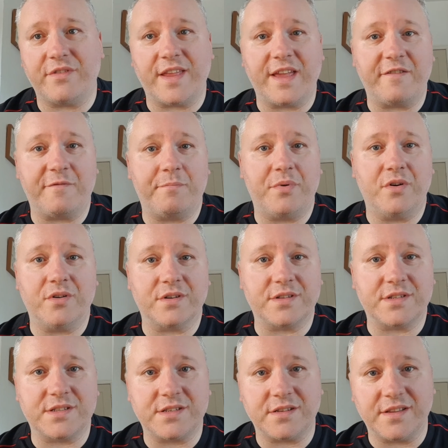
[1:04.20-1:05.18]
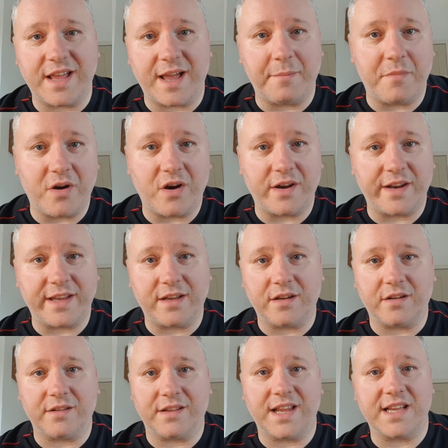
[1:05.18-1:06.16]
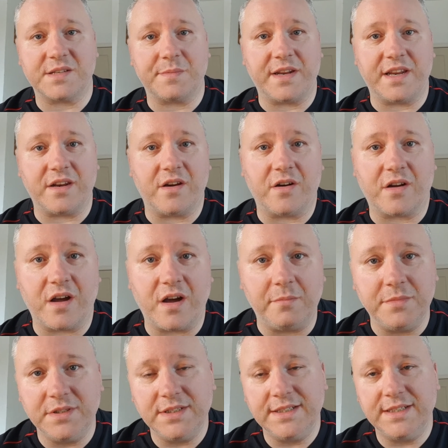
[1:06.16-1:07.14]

they've booked that morning on lastminute.com,